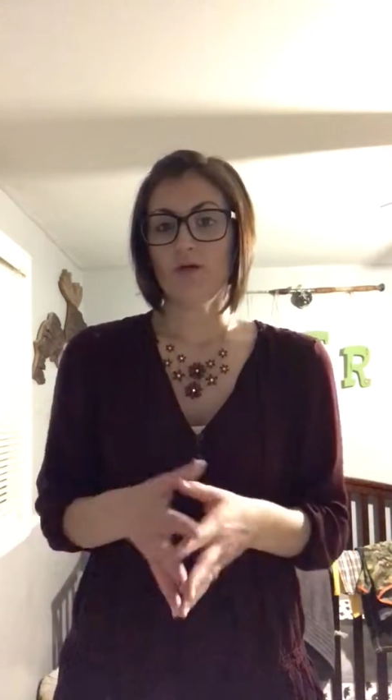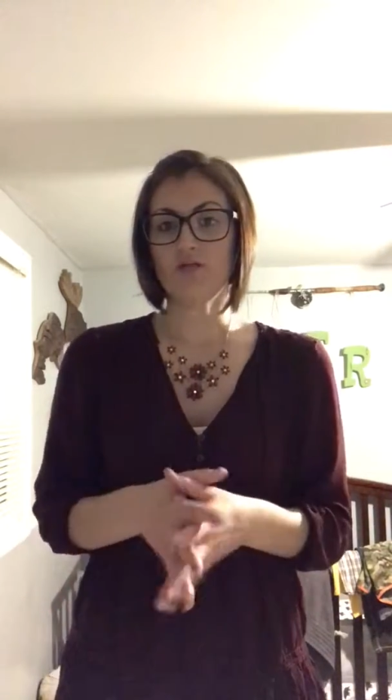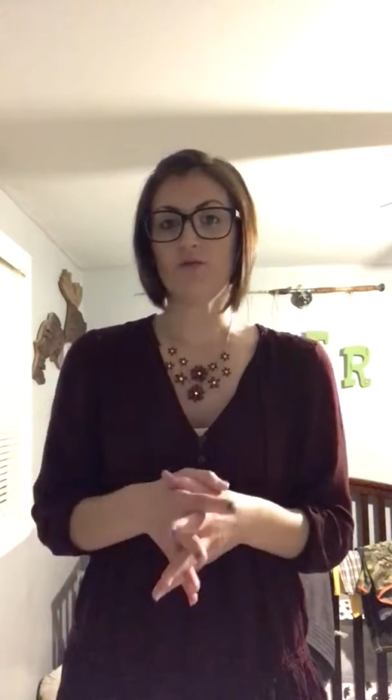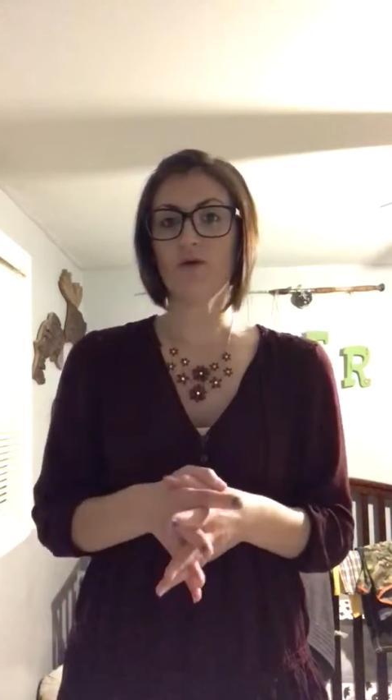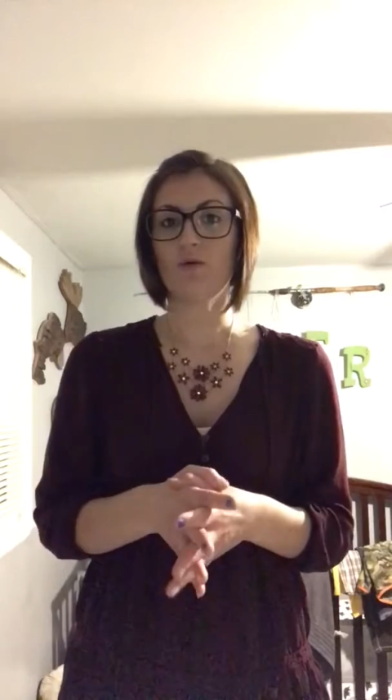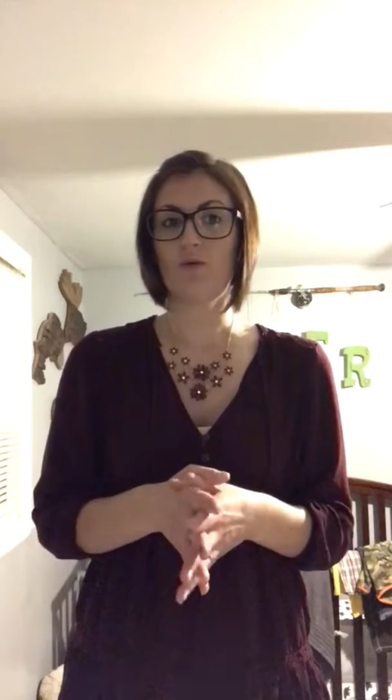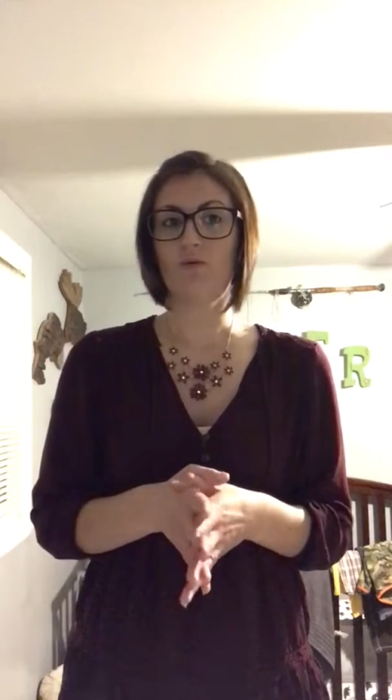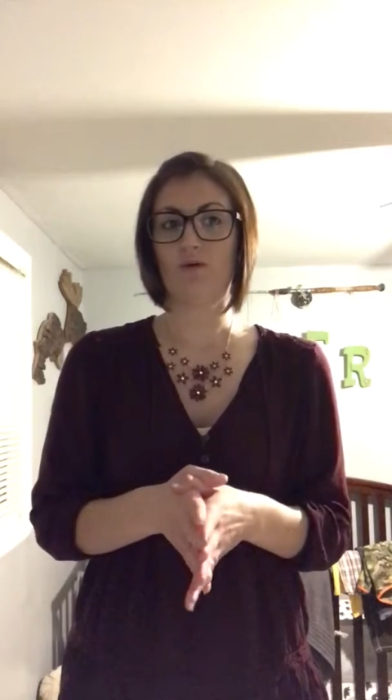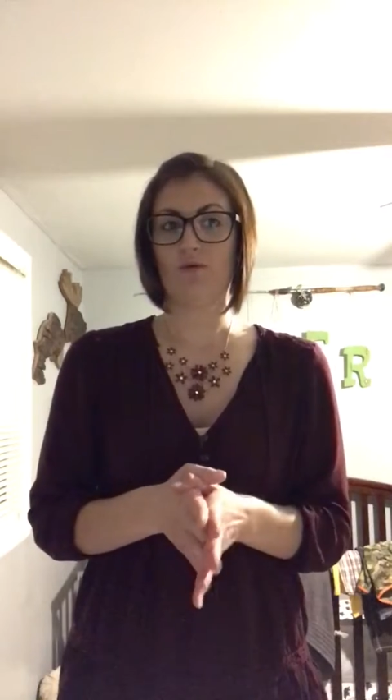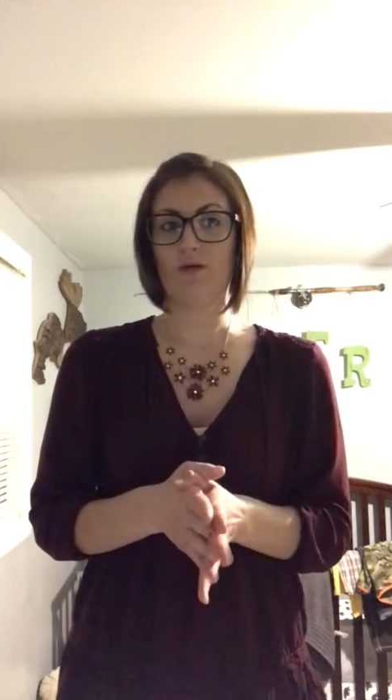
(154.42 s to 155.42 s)
doing
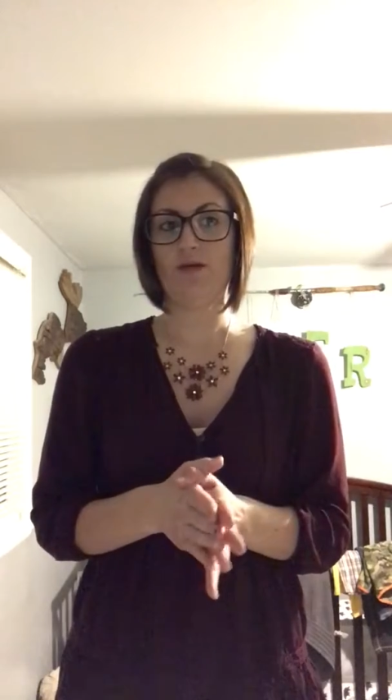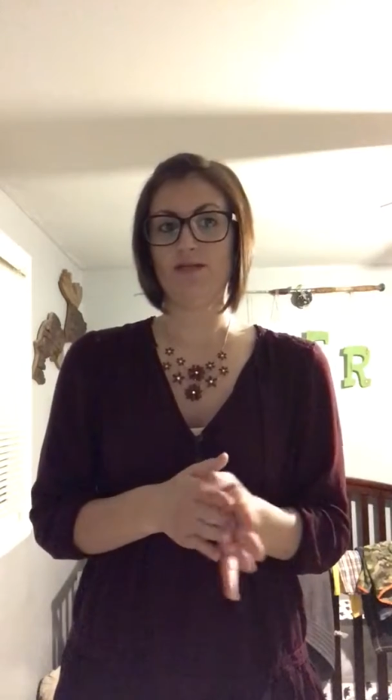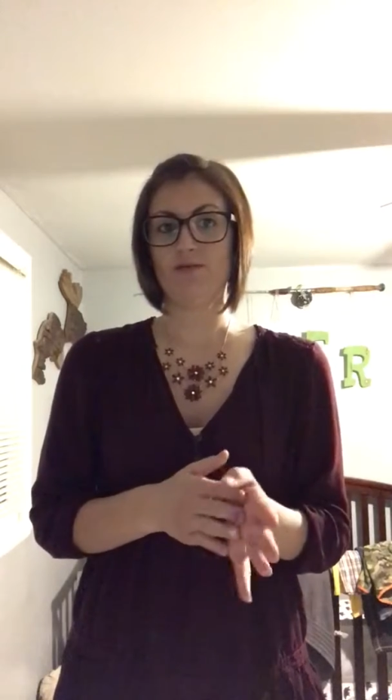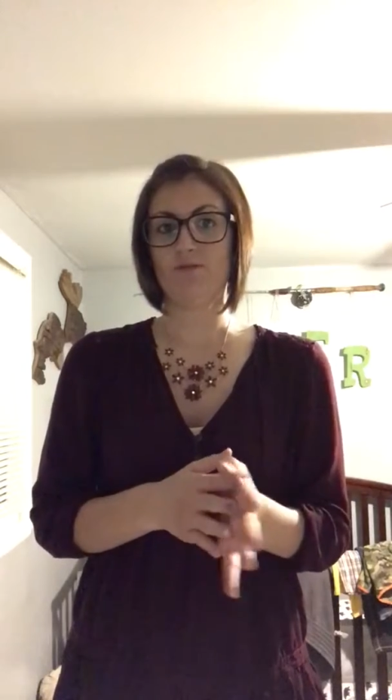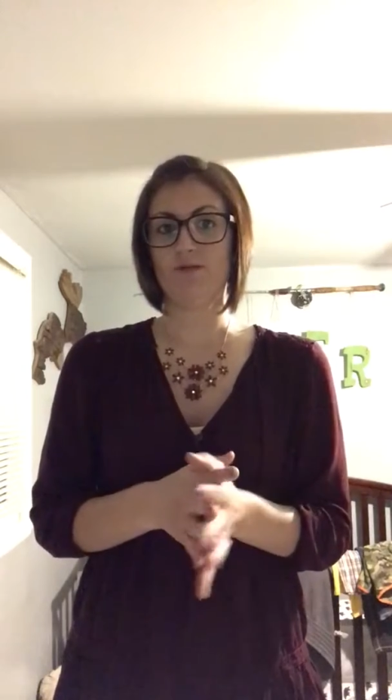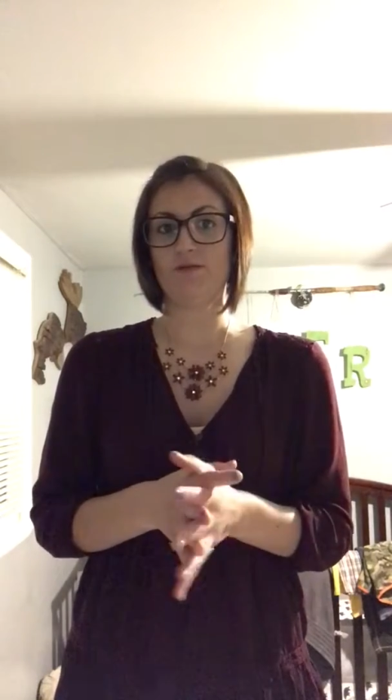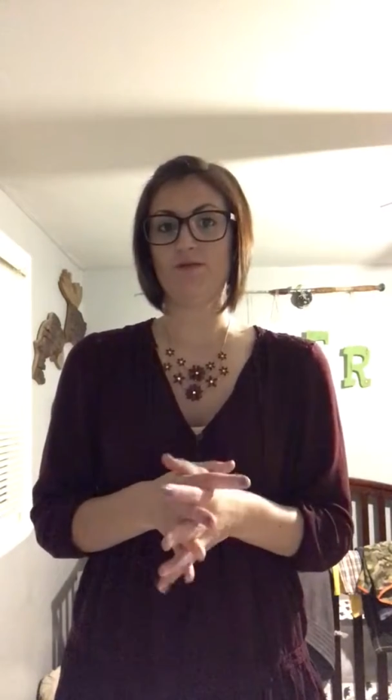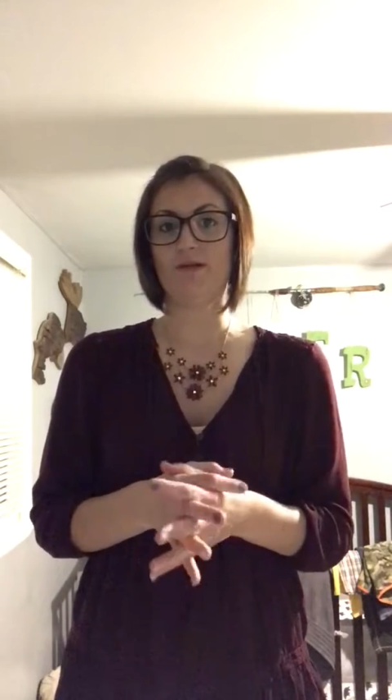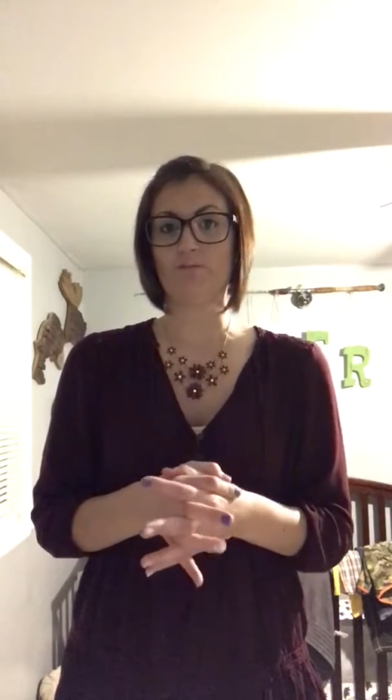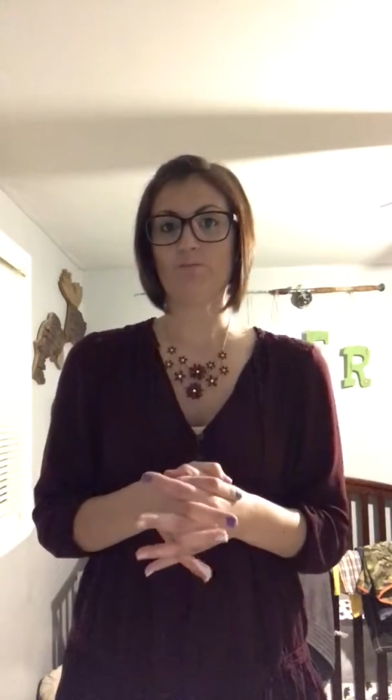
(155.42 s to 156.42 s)
what we need to be
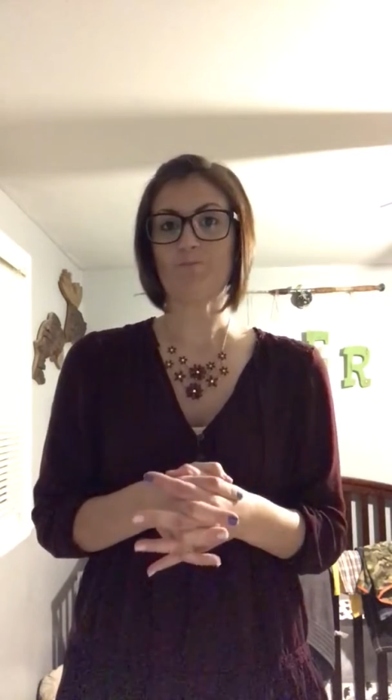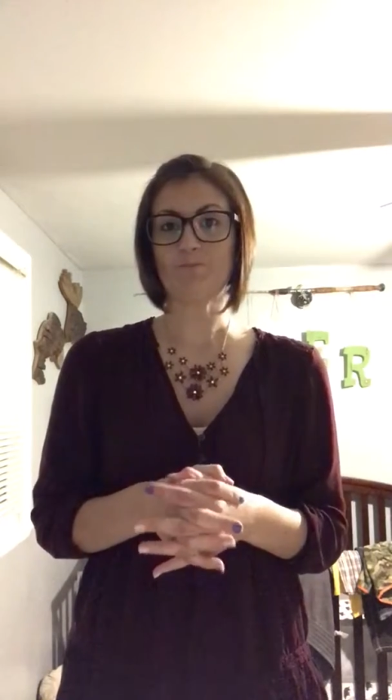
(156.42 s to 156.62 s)
doing.